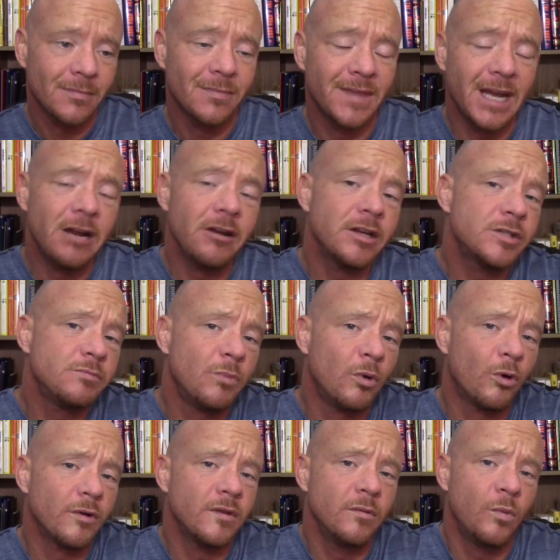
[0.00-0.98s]
There is
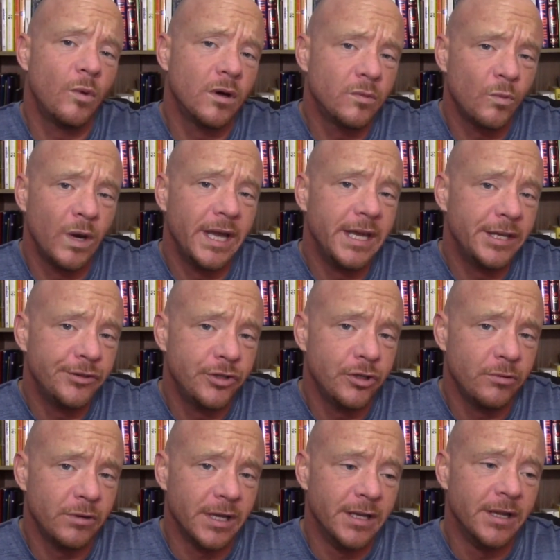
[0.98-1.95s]
more than one way to
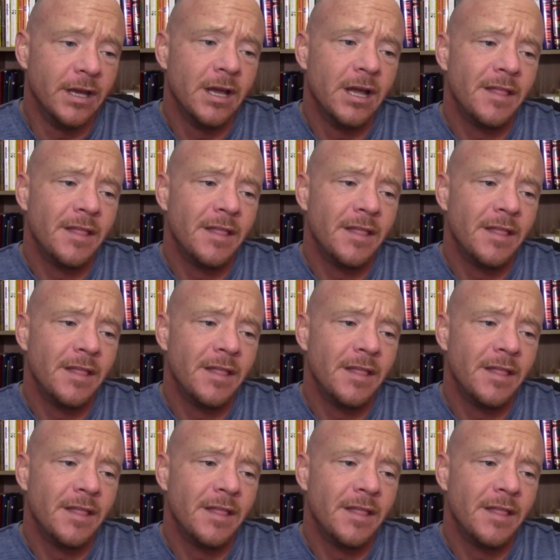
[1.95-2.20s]
do it.